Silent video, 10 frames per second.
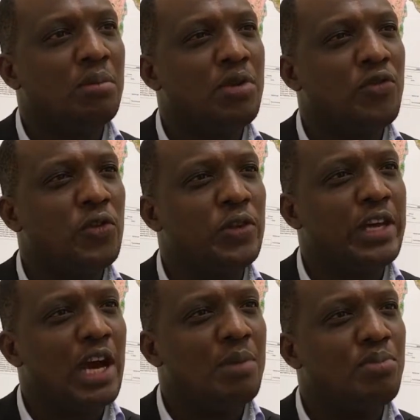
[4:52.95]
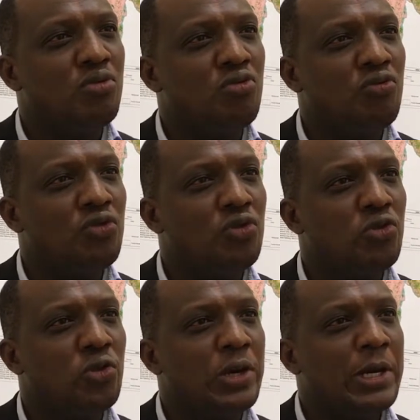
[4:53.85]
before the
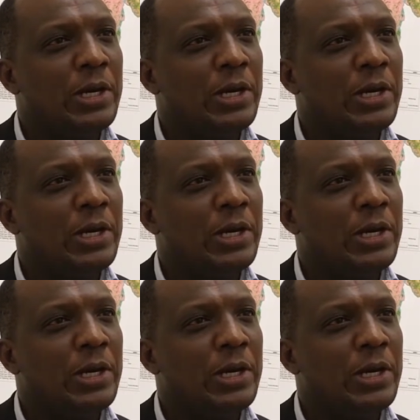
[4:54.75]
approval